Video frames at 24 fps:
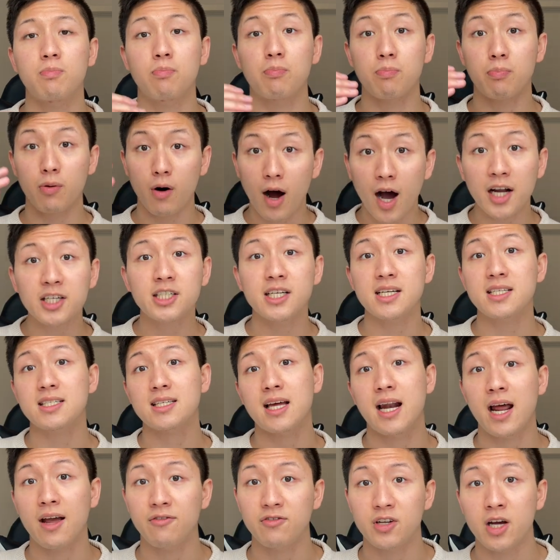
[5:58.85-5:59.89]
projects that
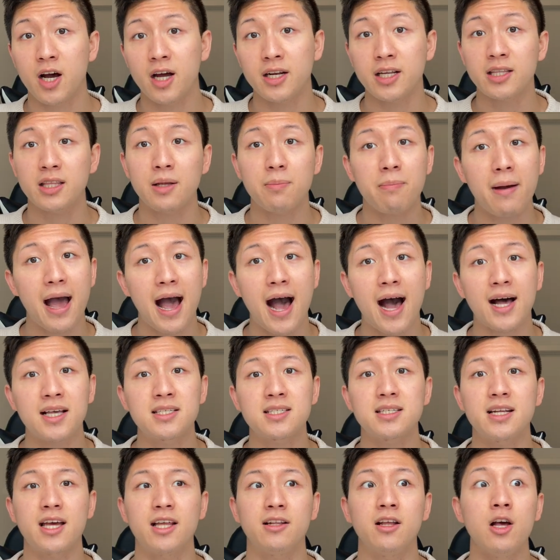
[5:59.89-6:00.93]
I've done in the
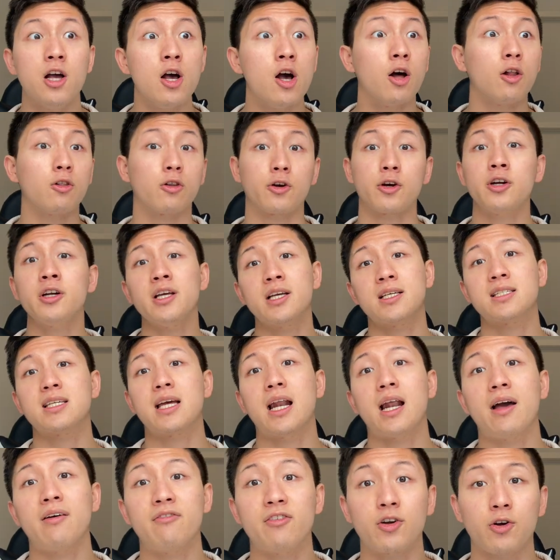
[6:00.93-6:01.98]
past and learnings that
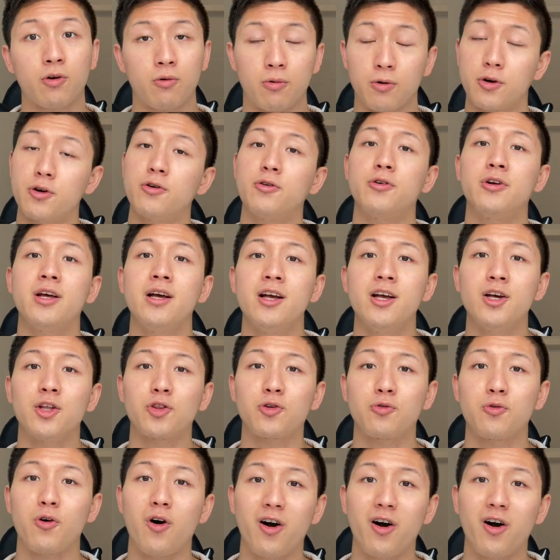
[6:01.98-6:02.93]
I've accrued through